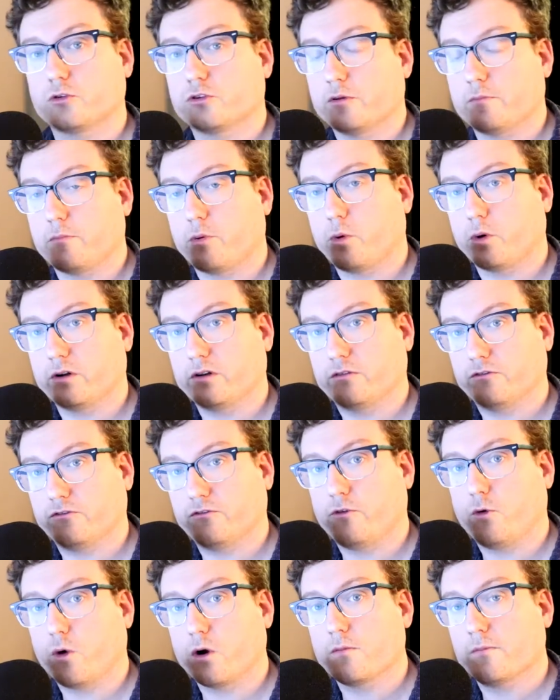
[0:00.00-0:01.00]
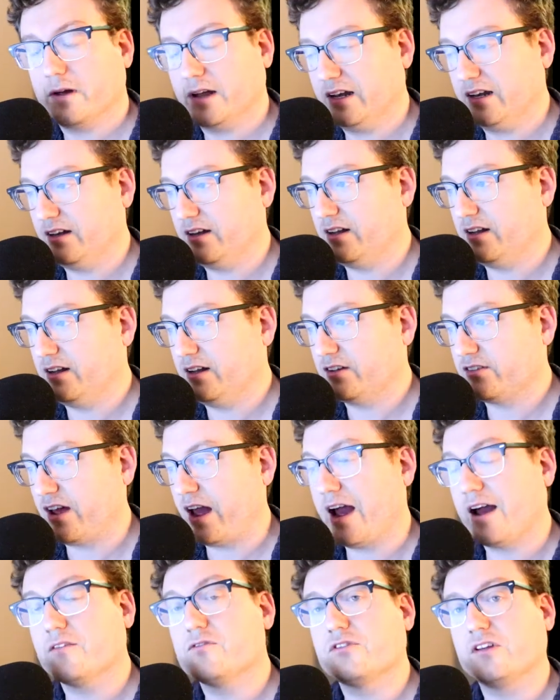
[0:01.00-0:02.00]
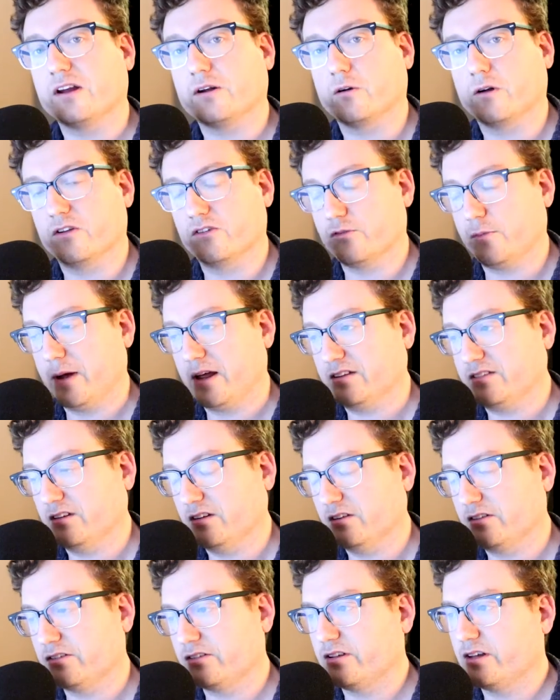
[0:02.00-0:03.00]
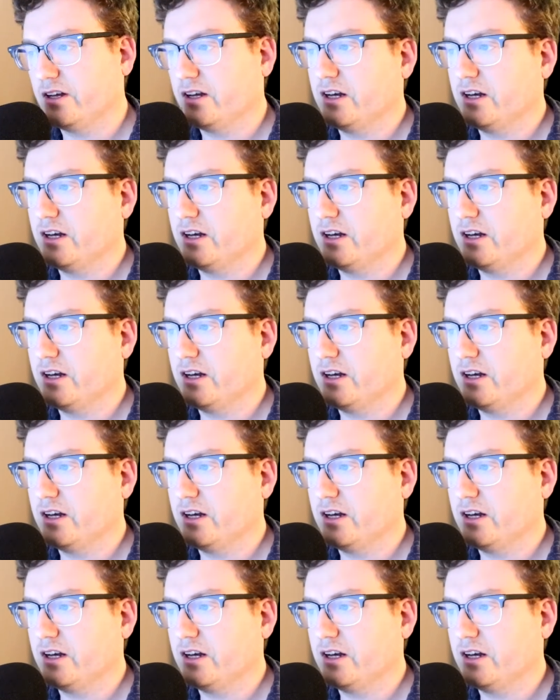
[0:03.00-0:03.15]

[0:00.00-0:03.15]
important for men to have sacred spaces